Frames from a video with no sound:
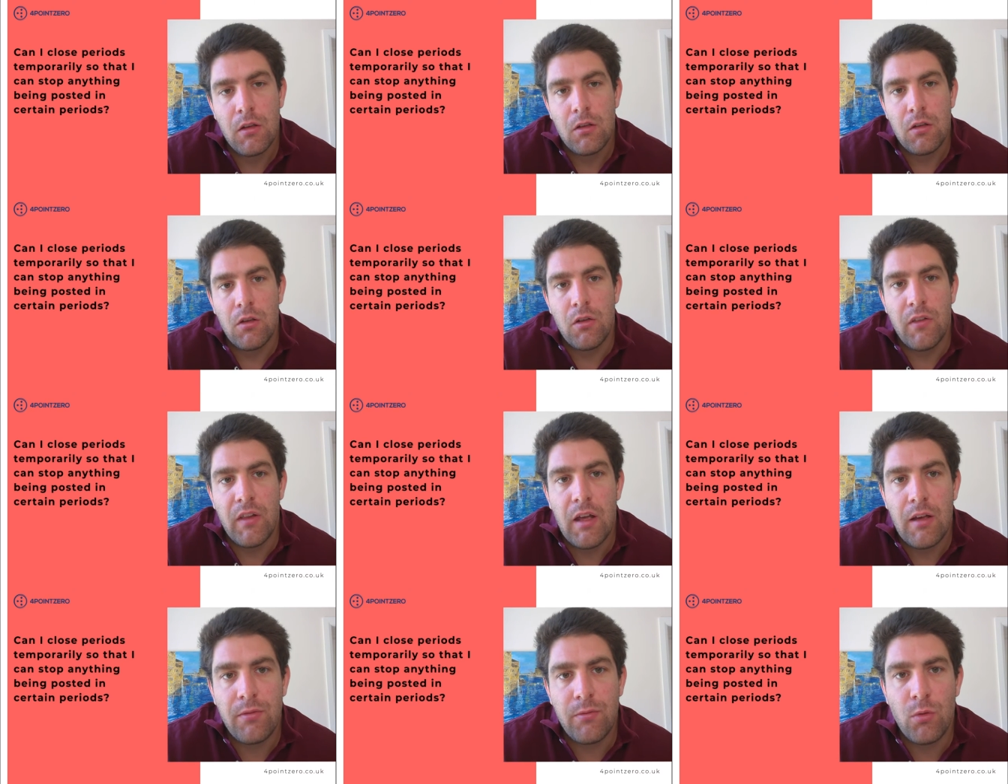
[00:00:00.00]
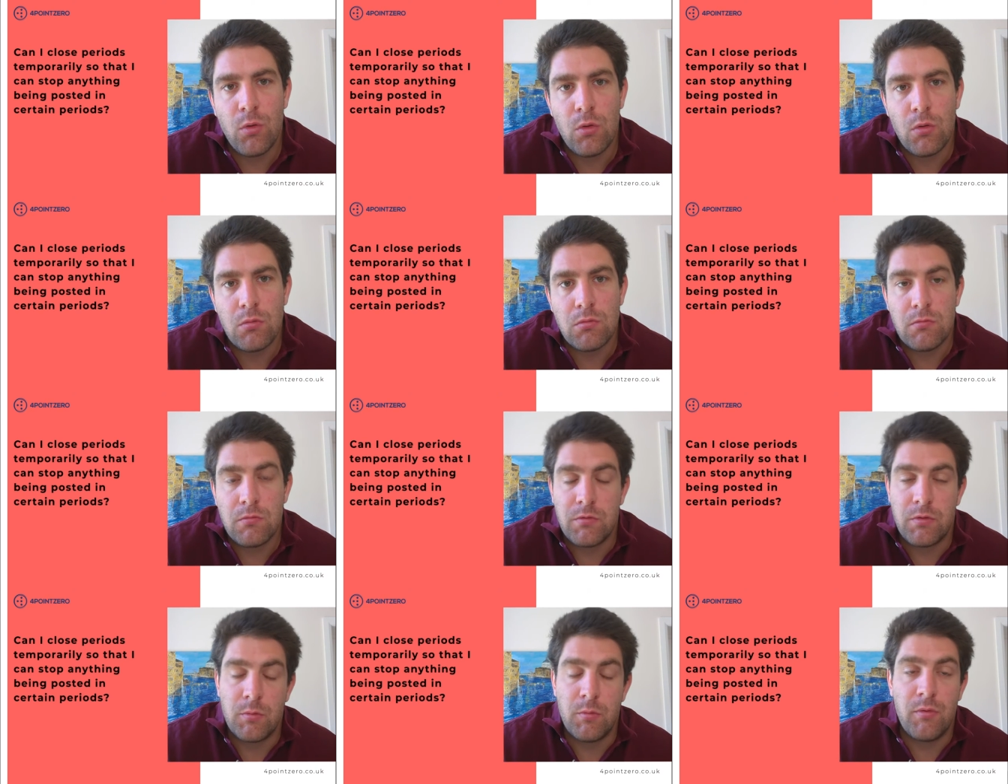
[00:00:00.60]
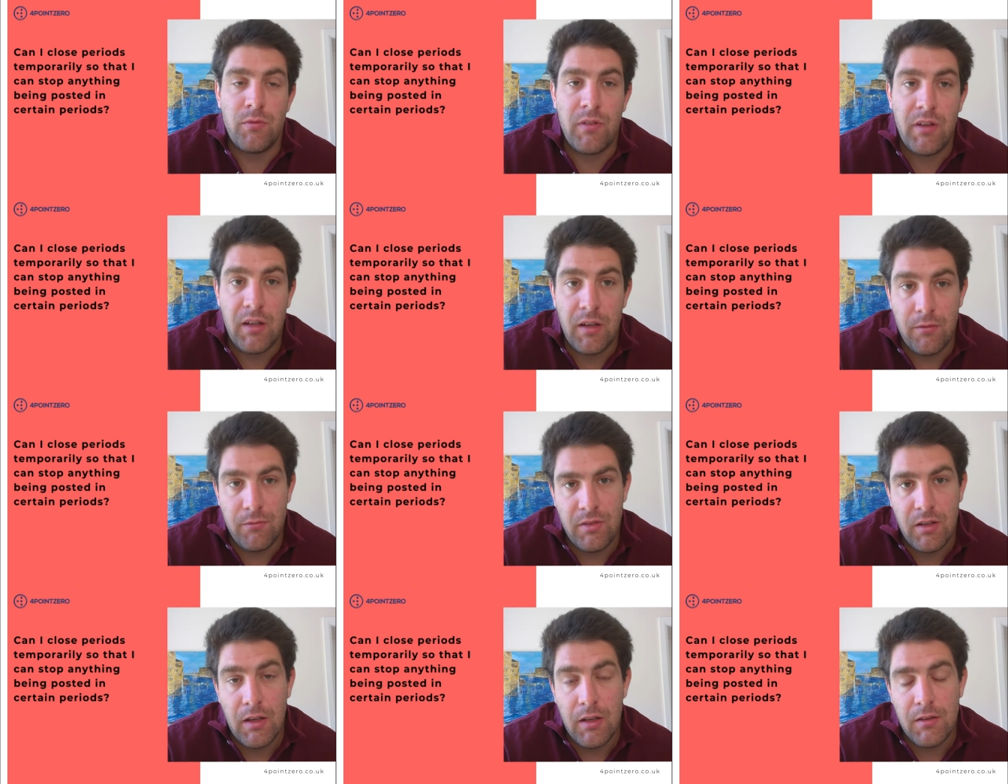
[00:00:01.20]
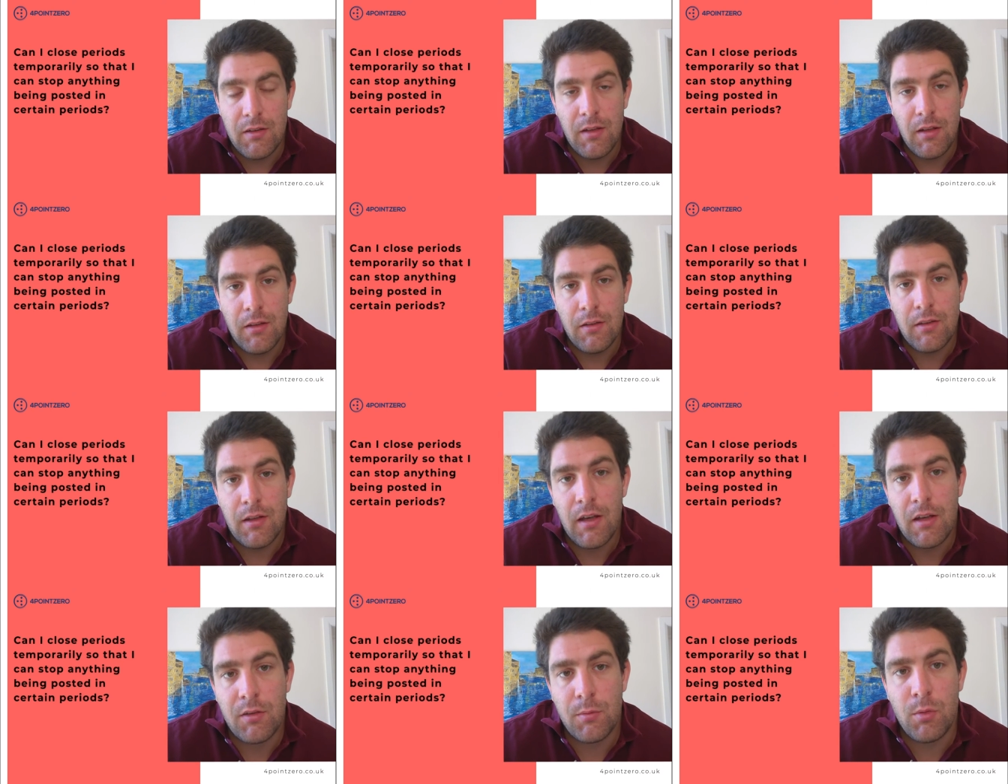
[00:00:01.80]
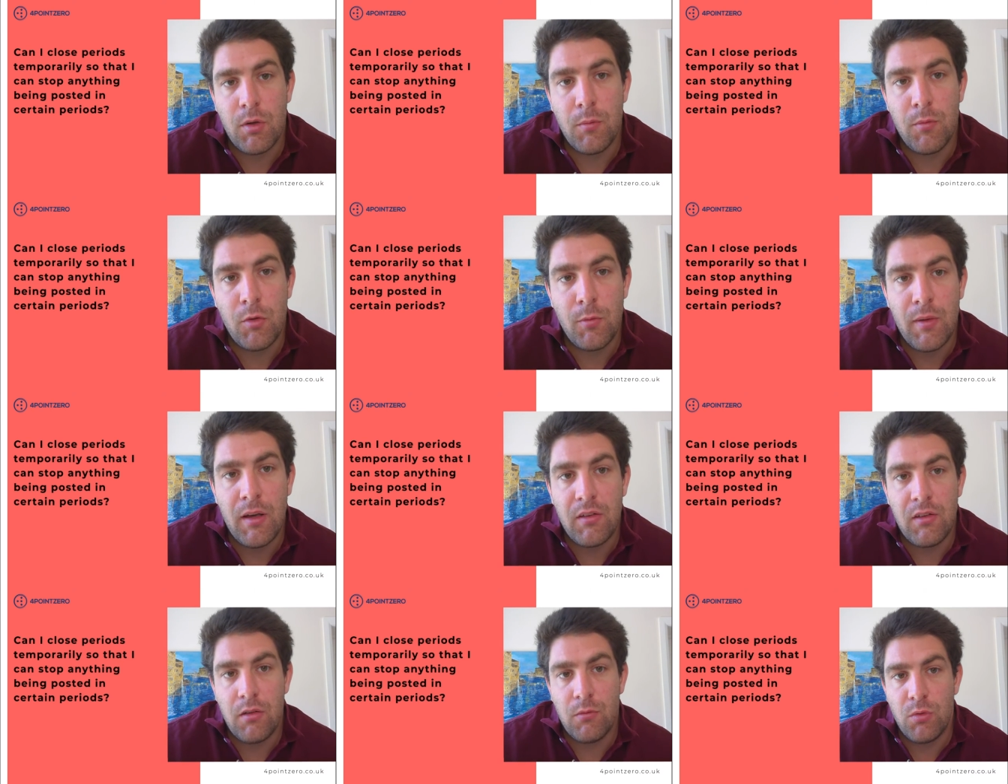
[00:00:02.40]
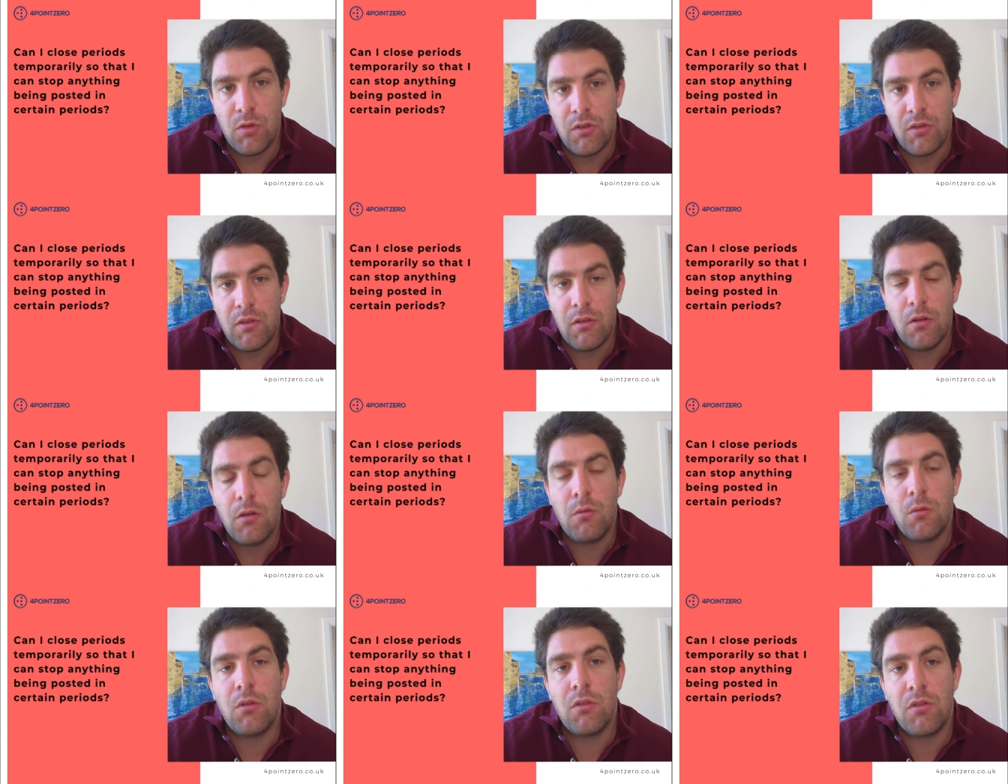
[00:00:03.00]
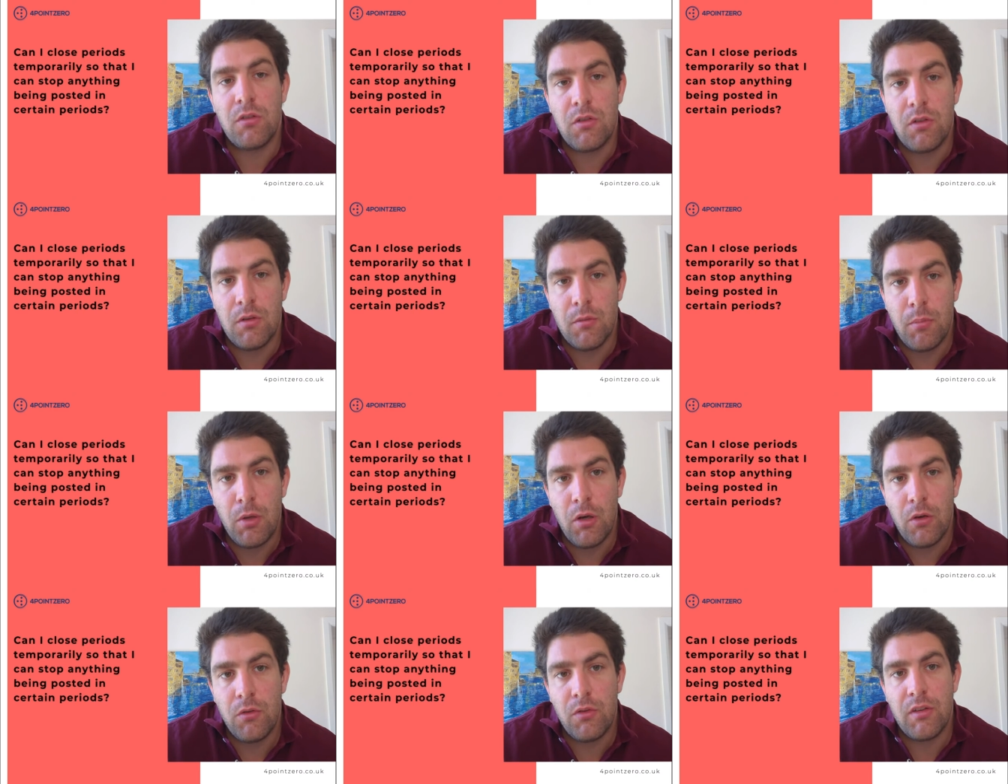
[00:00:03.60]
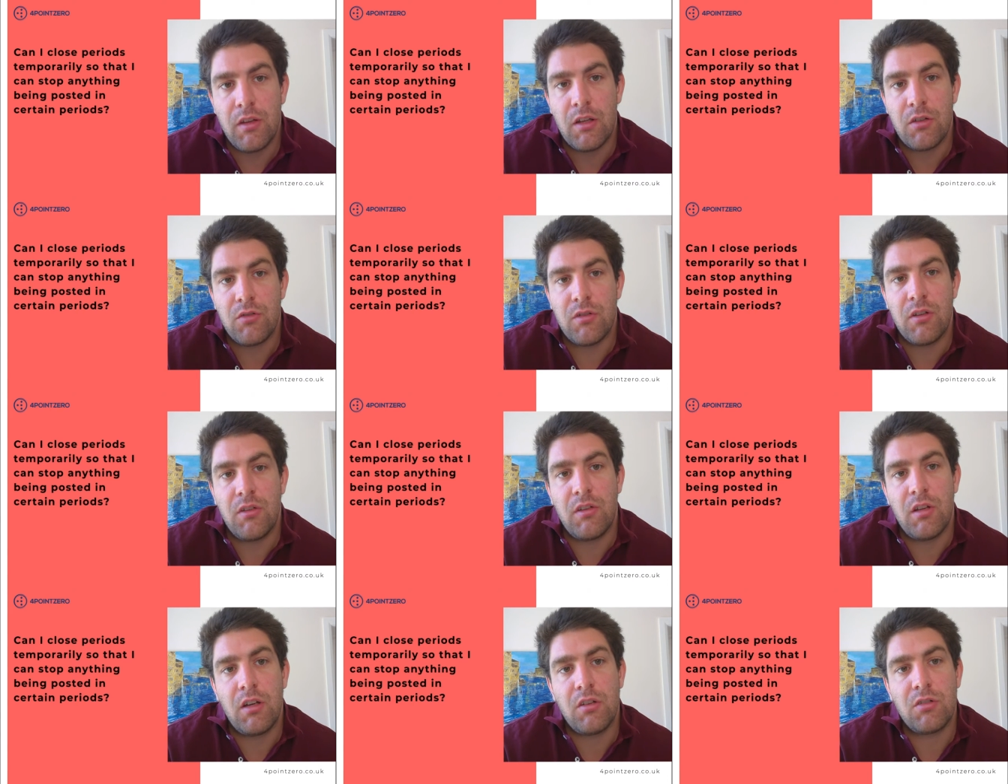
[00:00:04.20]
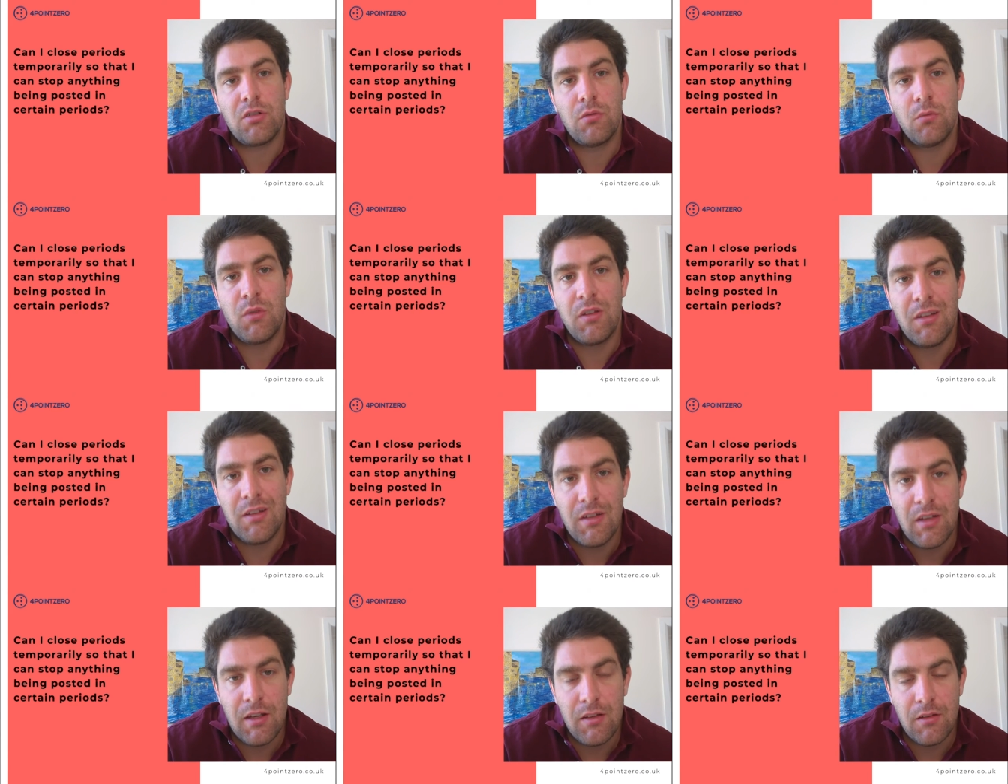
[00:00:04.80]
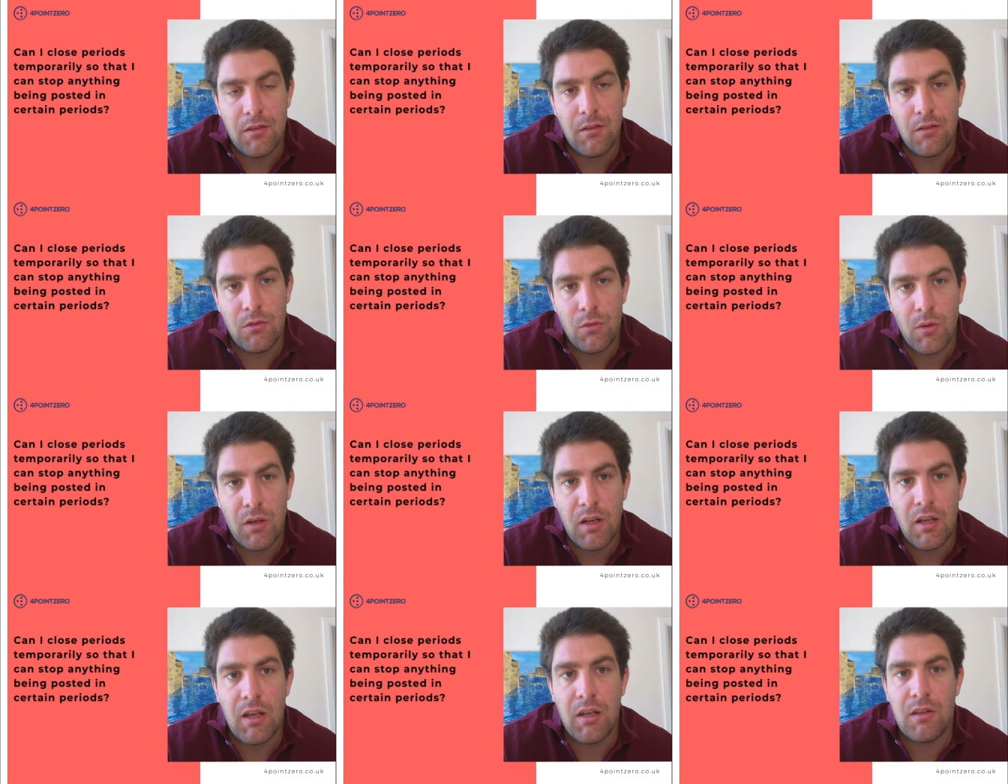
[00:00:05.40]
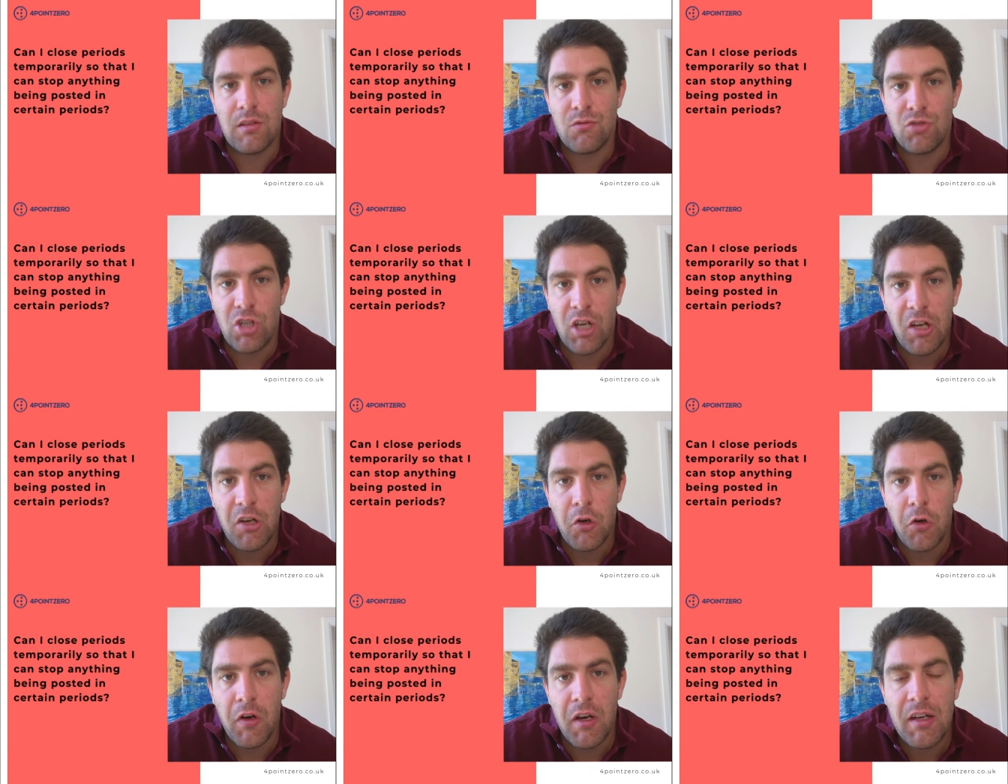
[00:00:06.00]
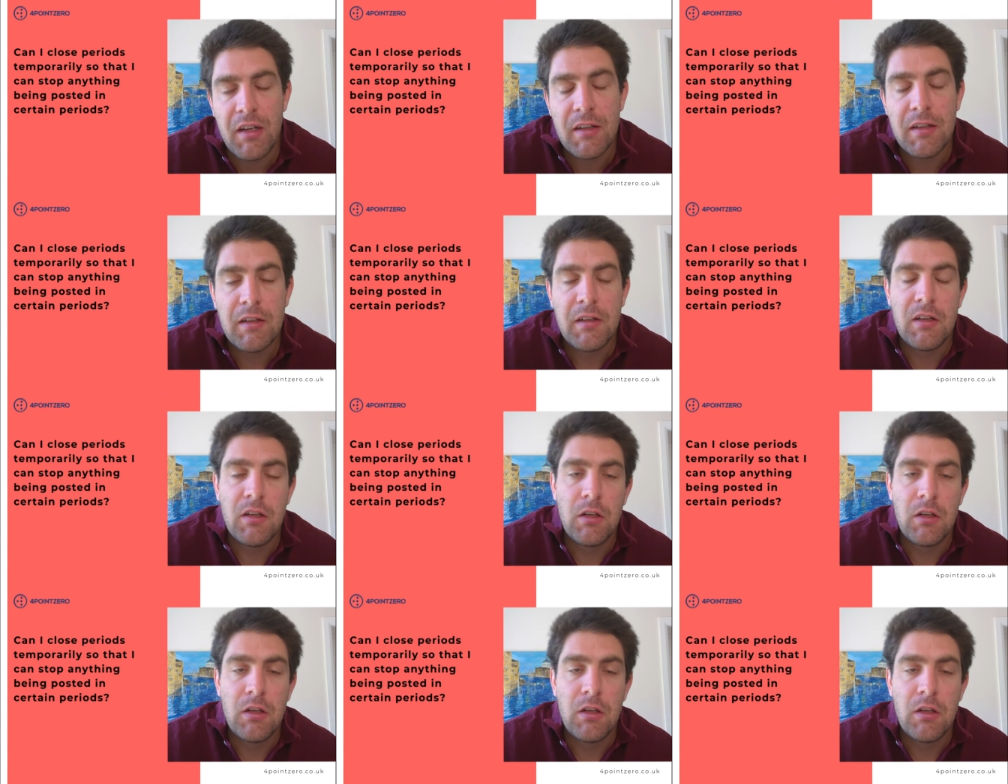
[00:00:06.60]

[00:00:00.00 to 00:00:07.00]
you therefore, from a VAT and tax point perspective, would still want to post that transaction with the date of the 28th of January,